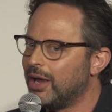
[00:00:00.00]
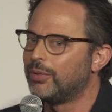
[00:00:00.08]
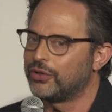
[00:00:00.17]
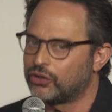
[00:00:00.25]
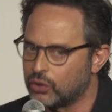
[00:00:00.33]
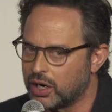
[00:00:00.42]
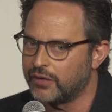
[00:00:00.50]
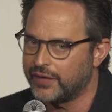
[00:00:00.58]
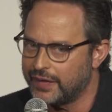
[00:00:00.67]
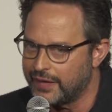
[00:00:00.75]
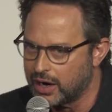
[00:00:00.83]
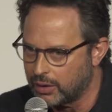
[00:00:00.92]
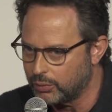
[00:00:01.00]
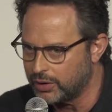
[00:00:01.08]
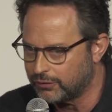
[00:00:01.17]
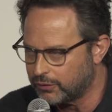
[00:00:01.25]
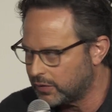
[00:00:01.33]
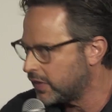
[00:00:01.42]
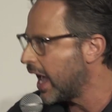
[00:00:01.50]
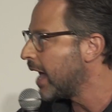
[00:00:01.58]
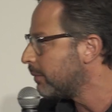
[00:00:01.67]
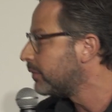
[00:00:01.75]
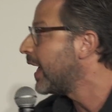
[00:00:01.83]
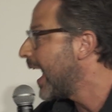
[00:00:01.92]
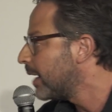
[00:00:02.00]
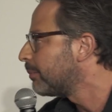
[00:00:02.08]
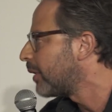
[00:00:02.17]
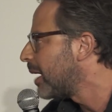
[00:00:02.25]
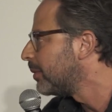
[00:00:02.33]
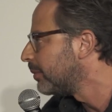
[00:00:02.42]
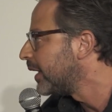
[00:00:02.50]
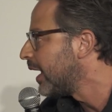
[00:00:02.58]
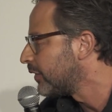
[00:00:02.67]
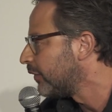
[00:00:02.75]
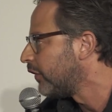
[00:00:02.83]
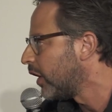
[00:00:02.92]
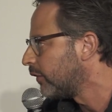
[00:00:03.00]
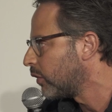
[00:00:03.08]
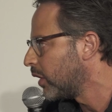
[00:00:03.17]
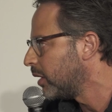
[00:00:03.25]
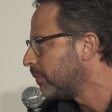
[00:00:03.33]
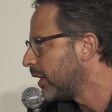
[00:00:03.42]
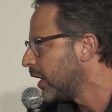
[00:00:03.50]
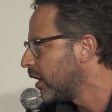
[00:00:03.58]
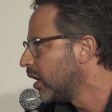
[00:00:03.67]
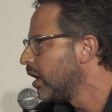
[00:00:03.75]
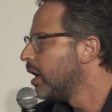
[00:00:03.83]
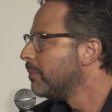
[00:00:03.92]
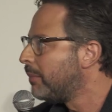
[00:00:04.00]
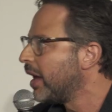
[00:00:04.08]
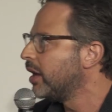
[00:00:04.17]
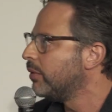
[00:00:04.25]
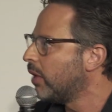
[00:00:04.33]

was sort of in there. That probably has evolved quite a bit, but